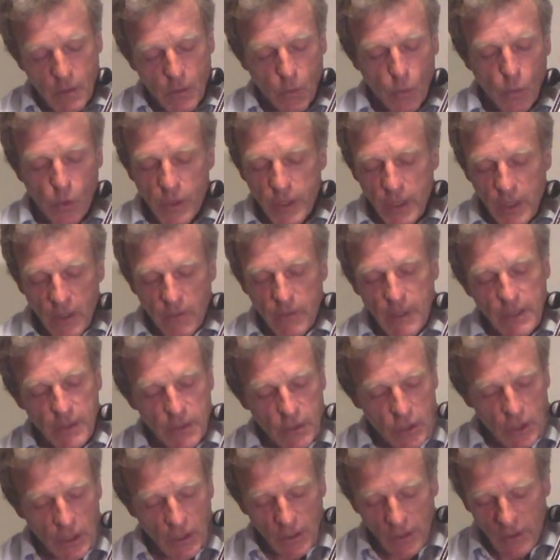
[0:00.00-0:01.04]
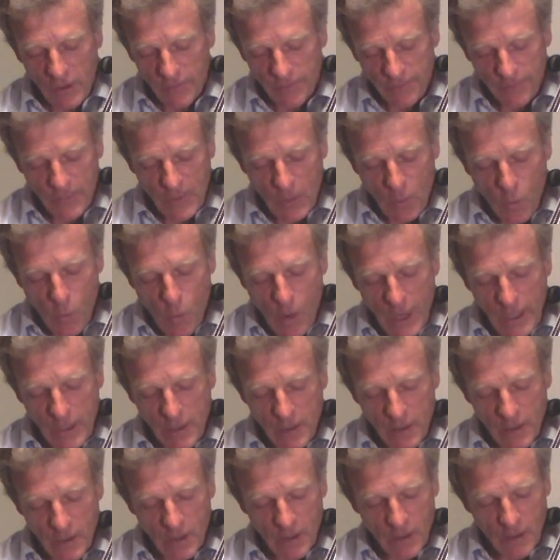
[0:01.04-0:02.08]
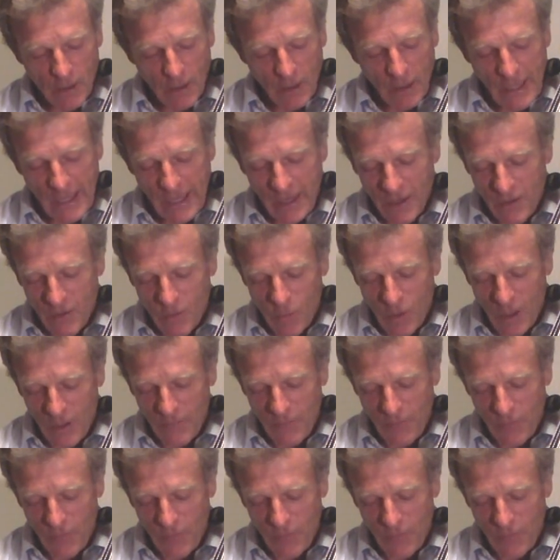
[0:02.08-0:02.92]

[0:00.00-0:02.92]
walking around the cello, one leg, one